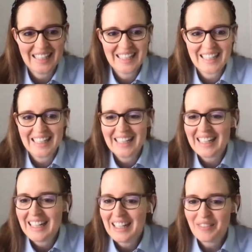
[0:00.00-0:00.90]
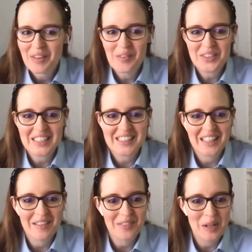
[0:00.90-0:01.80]
Maybe we'll take
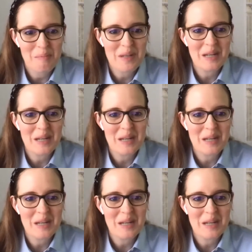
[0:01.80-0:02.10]
that offline.